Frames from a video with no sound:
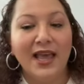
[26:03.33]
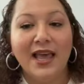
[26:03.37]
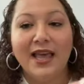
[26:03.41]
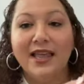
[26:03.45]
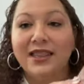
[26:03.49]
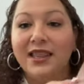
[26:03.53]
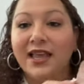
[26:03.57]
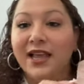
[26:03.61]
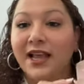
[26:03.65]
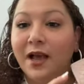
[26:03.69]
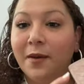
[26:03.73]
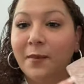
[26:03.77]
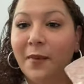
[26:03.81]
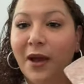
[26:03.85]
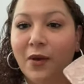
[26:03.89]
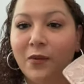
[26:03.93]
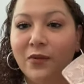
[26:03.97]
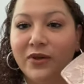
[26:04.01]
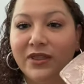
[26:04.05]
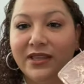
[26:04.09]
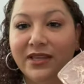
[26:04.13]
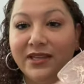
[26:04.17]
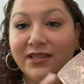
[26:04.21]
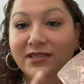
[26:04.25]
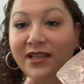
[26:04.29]
They come out
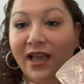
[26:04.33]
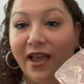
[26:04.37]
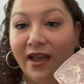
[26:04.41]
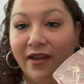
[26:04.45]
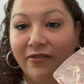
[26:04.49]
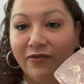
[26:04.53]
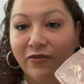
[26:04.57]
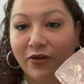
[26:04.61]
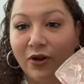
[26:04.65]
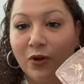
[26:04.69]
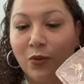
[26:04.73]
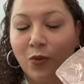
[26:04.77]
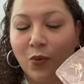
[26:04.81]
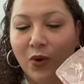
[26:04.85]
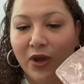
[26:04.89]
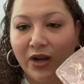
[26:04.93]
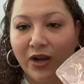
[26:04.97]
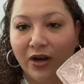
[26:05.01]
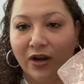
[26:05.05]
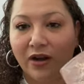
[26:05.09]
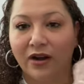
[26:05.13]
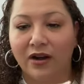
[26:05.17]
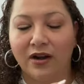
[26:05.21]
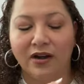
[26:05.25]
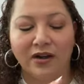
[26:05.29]
with these every
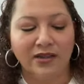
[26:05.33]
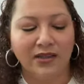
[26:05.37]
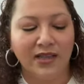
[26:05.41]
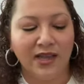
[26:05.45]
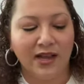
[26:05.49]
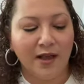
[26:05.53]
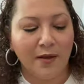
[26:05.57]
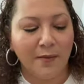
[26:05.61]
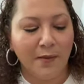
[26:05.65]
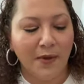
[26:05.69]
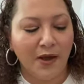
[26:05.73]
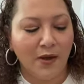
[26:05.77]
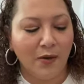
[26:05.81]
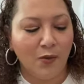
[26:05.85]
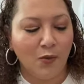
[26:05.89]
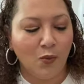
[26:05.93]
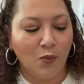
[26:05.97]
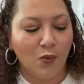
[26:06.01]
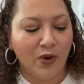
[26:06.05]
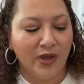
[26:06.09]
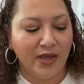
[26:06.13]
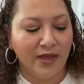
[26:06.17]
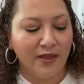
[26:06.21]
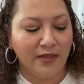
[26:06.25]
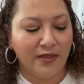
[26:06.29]
winter. They come out
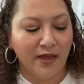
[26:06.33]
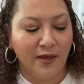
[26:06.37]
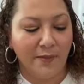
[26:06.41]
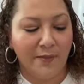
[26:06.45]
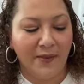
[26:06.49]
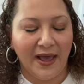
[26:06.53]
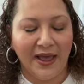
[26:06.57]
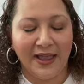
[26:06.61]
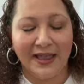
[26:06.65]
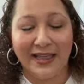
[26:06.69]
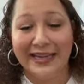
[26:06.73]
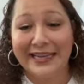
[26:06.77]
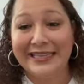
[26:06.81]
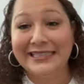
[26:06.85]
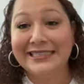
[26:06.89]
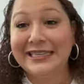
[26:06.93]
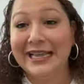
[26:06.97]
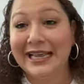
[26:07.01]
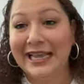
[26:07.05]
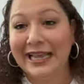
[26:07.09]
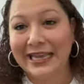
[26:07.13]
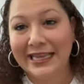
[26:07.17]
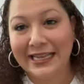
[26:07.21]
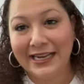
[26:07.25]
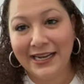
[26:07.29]
with a palette. It's
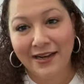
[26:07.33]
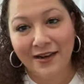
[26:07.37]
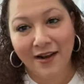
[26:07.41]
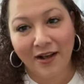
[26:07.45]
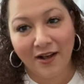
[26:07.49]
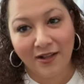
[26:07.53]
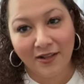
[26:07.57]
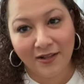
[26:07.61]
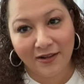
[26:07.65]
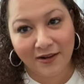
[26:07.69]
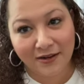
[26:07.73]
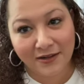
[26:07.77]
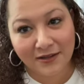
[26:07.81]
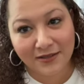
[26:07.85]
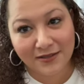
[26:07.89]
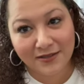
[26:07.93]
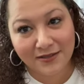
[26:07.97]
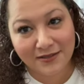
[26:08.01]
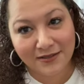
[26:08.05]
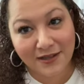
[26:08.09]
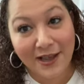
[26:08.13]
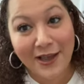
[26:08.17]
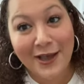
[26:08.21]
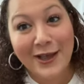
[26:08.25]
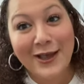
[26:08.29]
$80.
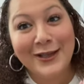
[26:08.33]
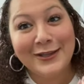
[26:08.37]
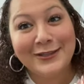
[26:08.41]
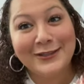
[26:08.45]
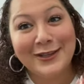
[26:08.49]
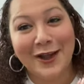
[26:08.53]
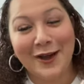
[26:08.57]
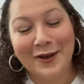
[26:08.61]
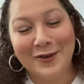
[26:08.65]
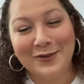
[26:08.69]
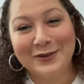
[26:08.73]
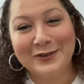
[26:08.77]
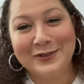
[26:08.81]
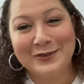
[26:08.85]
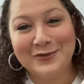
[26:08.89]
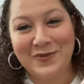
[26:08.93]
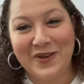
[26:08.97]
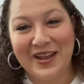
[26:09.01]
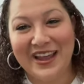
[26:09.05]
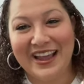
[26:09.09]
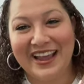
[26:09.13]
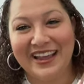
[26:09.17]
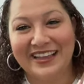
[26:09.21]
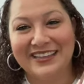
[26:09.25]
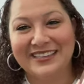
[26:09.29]
So I always
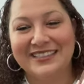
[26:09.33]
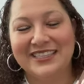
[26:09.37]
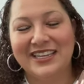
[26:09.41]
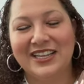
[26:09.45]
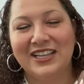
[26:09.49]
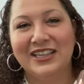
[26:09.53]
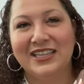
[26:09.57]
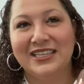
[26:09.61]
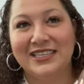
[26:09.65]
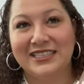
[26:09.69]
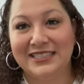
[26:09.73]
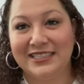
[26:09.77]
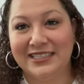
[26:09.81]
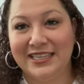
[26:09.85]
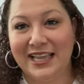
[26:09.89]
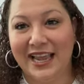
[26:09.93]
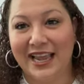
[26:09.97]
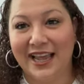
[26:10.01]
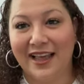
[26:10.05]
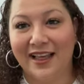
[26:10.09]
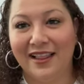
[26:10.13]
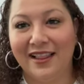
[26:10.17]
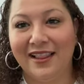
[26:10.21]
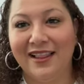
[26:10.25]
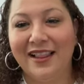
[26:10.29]
wait until the
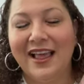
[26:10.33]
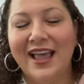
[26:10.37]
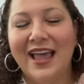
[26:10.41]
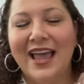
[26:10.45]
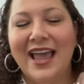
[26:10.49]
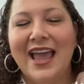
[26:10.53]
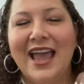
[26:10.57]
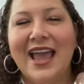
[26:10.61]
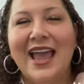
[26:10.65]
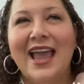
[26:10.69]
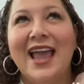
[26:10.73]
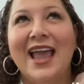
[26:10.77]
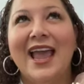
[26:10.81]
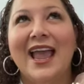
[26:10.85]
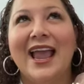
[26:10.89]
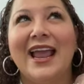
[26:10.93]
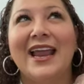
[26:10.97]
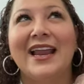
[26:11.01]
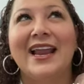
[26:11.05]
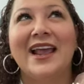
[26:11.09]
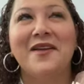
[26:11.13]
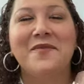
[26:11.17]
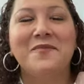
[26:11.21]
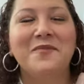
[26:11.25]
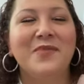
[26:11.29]
sale. And
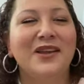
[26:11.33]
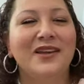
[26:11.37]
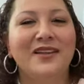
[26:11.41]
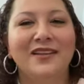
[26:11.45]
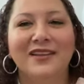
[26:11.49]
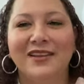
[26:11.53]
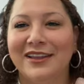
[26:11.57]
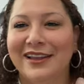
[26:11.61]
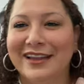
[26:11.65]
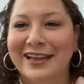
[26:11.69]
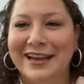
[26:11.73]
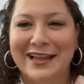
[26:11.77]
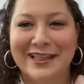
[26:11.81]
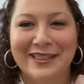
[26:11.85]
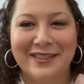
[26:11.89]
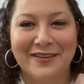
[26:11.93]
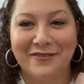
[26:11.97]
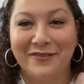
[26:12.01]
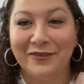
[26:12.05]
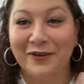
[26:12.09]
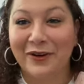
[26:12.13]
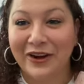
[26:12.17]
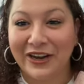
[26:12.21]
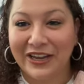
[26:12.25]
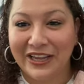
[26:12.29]
I've been looking at them
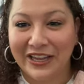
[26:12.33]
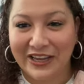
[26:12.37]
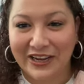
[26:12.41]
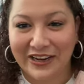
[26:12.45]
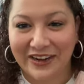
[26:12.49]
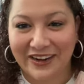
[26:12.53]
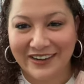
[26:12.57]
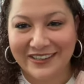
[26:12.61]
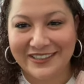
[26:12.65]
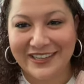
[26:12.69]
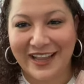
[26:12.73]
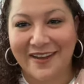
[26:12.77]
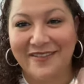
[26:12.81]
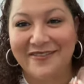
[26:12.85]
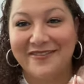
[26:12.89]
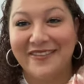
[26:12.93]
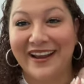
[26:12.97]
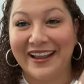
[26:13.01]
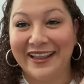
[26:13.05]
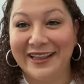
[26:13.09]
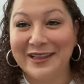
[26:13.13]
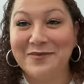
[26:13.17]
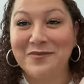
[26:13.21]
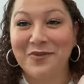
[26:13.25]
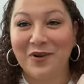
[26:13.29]
for years. I
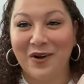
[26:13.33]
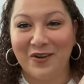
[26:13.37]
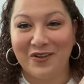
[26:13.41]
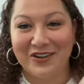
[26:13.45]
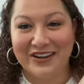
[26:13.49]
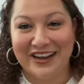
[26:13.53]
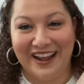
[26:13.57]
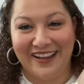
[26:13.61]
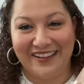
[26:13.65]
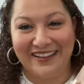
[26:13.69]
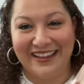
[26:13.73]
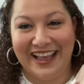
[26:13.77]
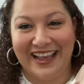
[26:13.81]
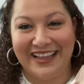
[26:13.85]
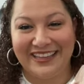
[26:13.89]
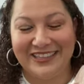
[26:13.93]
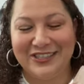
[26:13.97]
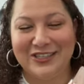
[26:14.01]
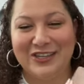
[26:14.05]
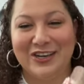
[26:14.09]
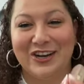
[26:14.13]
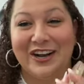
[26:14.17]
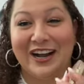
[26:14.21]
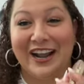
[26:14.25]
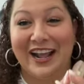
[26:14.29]
finally broke down last
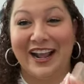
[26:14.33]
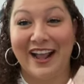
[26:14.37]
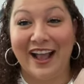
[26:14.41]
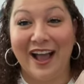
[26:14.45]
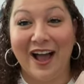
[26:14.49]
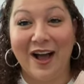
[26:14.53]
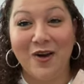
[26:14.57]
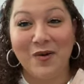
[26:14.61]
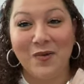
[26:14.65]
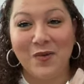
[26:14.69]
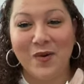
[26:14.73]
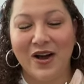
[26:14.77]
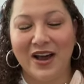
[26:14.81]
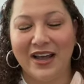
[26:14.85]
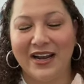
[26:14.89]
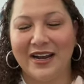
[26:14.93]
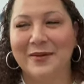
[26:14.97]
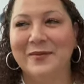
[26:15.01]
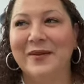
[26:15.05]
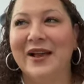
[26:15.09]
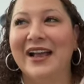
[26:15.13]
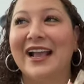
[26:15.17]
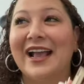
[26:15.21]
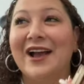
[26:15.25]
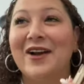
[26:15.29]
year and I got one. I'm
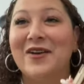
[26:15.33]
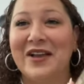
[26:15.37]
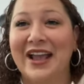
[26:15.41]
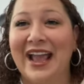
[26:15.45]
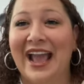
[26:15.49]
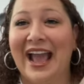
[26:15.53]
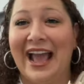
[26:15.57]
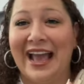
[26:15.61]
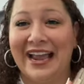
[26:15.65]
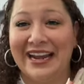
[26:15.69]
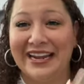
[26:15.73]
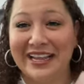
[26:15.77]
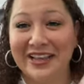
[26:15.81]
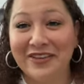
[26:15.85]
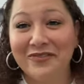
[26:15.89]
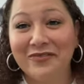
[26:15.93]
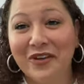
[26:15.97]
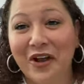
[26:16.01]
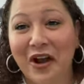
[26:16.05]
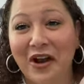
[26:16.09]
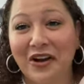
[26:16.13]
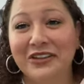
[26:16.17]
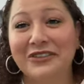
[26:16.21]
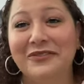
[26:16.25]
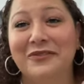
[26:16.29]
like, okay, I had gift
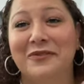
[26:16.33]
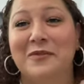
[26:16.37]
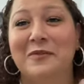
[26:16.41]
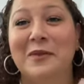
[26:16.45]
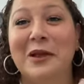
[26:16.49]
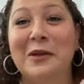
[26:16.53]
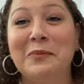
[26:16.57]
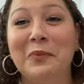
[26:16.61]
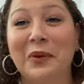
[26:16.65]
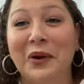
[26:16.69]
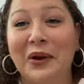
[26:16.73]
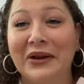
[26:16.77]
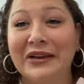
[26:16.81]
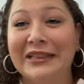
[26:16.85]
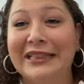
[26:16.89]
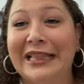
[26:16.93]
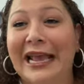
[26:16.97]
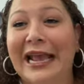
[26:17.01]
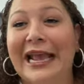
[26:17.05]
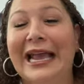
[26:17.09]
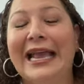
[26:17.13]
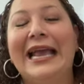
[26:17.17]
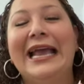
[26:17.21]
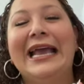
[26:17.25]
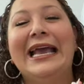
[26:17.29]
cards for my
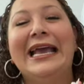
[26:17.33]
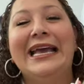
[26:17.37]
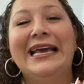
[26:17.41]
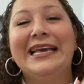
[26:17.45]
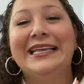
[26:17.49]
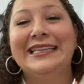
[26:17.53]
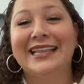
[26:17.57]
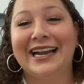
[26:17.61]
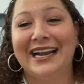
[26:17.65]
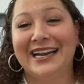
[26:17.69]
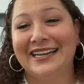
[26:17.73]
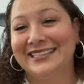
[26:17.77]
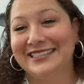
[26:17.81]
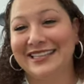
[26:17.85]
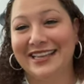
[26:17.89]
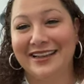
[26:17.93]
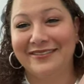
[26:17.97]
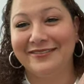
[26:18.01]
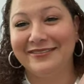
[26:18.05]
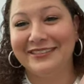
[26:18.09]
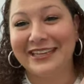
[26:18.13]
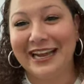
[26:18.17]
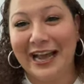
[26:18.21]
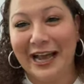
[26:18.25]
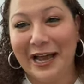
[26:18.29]
birthday that I
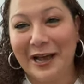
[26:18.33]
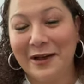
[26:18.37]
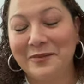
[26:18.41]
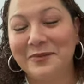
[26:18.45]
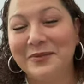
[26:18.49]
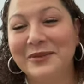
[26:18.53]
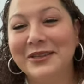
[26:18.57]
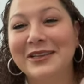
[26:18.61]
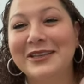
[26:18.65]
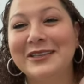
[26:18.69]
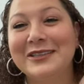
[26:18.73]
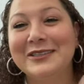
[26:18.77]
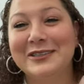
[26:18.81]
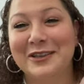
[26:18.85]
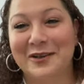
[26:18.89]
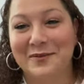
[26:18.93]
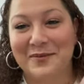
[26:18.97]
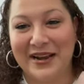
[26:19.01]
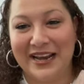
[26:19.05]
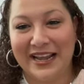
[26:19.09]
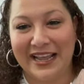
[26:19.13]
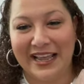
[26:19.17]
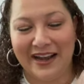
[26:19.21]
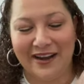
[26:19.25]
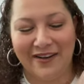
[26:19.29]
saved up. So I'm going
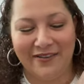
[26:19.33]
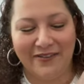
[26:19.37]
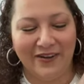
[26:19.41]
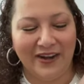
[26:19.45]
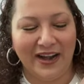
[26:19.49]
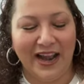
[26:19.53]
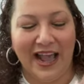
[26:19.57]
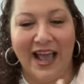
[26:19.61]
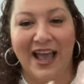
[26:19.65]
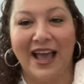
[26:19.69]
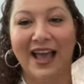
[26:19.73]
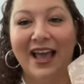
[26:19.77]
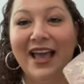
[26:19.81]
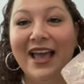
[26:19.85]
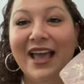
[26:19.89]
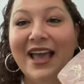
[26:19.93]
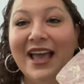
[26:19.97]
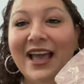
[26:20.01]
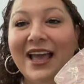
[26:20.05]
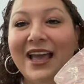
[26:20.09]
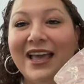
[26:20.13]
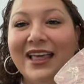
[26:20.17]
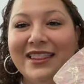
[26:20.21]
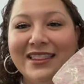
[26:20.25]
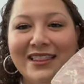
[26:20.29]
to get it for that.
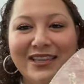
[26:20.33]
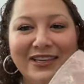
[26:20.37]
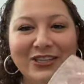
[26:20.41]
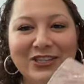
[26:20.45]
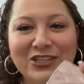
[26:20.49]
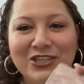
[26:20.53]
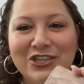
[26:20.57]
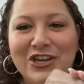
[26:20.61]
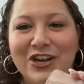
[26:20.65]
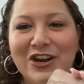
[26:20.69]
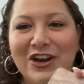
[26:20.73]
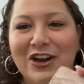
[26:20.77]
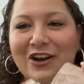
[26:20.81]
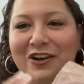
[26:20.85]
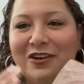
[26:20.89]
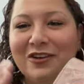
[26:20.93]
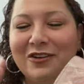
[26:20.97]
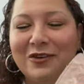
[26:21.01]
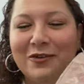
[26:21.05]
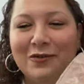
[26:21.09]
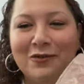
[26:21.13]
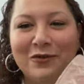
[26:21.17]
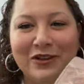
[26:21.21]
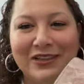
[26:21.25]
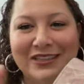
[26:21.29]
This year
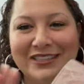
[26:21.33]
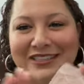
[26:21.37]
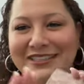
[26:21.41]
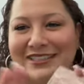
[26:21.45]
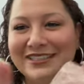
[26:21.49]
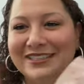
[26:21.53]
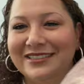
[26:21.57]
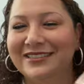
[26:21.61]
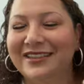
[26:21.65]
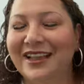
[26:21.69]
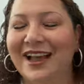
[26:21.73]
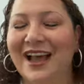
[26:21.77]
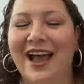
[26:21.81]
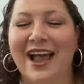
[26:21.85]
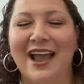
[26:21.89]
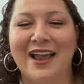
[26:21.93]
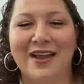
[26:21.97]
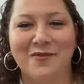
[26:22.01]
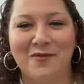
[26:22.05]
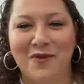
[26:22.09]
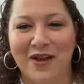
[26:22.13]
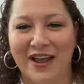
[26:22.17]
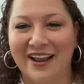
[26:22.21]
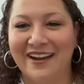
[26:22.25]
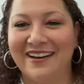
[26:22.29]
I
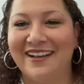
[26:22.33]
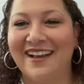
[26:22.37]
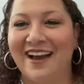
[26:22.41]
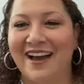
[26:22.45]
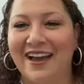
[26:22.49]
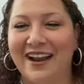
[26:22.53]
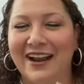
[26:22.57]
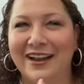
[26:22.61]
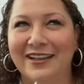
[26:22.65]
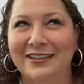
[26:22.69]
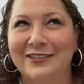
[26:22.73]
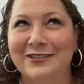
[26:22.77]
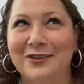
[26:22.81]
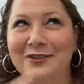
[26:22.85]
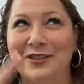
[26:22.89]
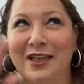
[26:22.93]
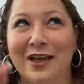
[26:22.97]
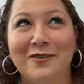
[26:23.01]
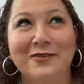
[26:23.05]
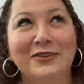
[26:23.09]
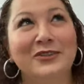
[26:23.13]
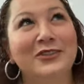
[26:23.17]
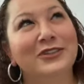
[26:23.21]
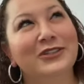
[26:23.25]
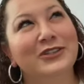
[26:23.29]
went and got it. So that
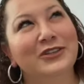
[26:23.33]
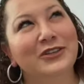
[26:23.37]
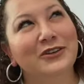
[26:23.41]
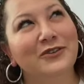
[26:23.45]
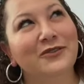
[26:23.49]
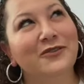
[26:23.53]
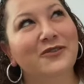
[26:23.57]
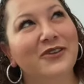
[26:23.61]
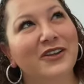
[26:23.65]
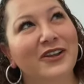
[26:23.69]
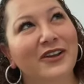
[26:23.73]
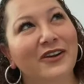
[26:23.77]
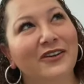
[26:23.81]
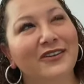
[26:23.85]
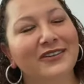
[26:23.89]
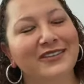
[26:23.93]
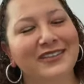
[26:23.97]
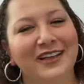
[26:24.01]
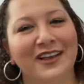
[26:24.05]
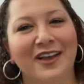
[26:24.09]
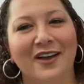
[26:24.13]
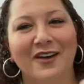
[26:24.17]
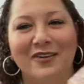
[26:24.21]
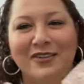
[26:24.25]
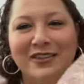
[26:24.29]
was 2 years ago.